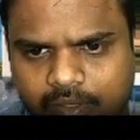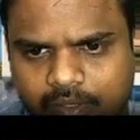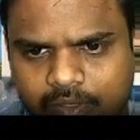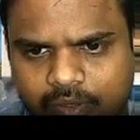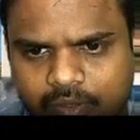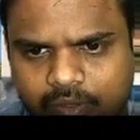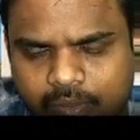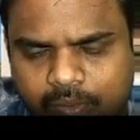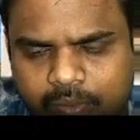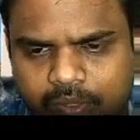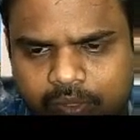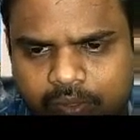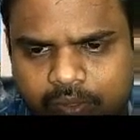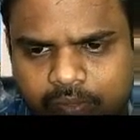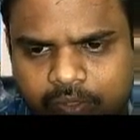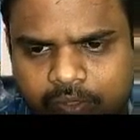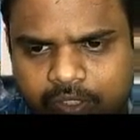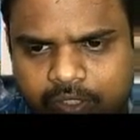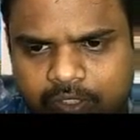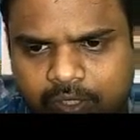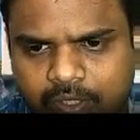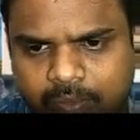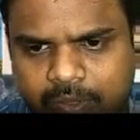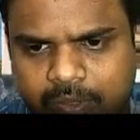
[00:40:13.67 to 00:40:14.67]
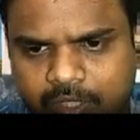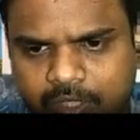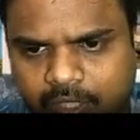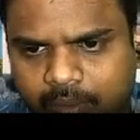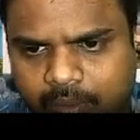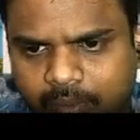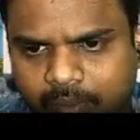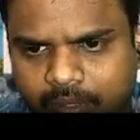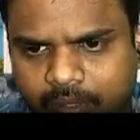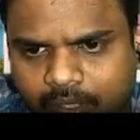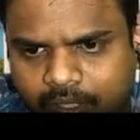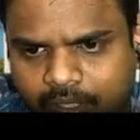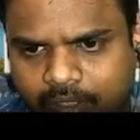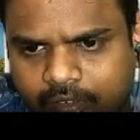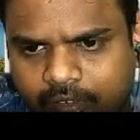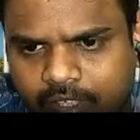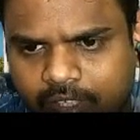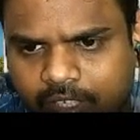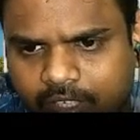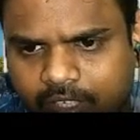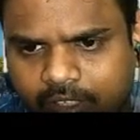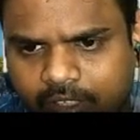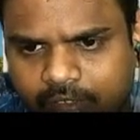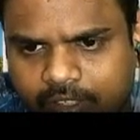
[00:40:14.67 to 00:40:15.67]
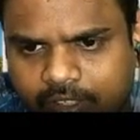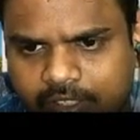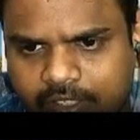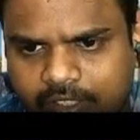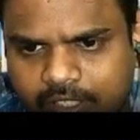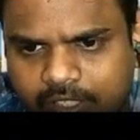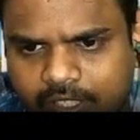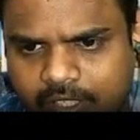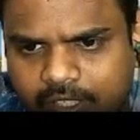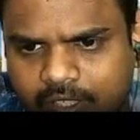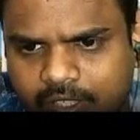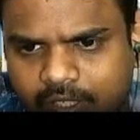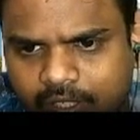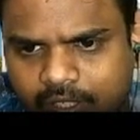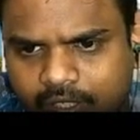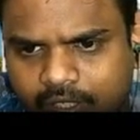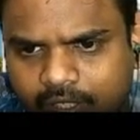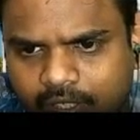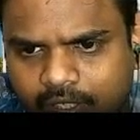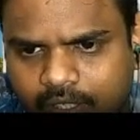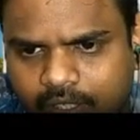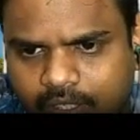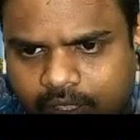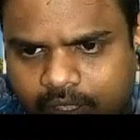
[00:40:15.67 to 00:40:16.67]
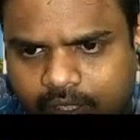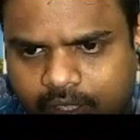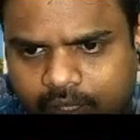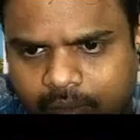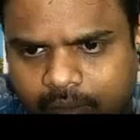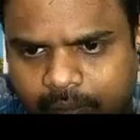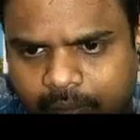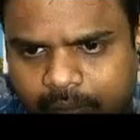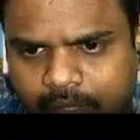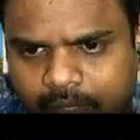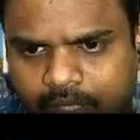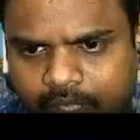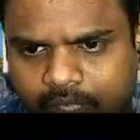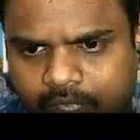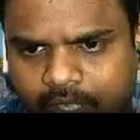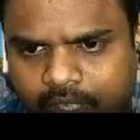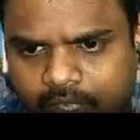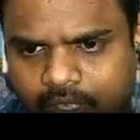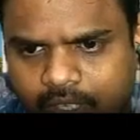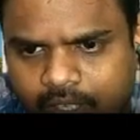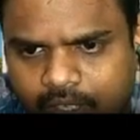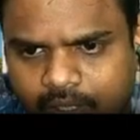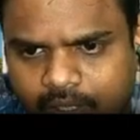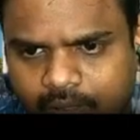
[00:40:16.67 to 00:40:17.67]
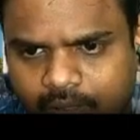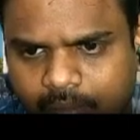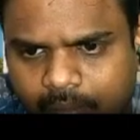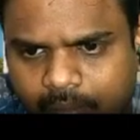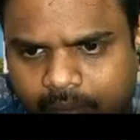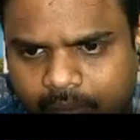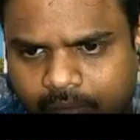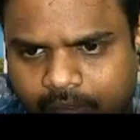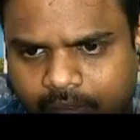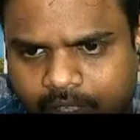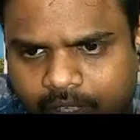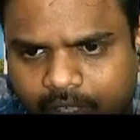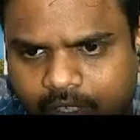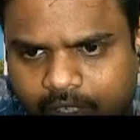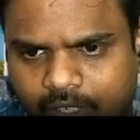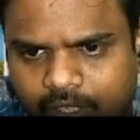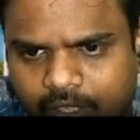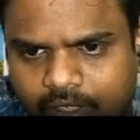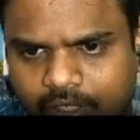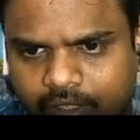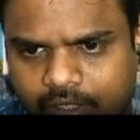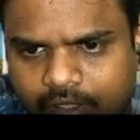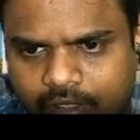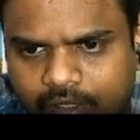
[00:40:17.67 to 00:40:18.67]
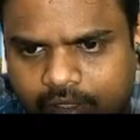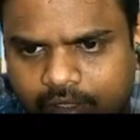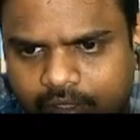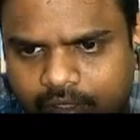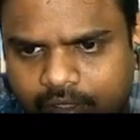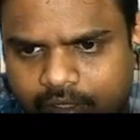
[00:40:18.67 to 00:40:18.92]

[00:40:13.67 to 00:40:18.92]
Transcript: super with subscript, or we can even say Pi power naught.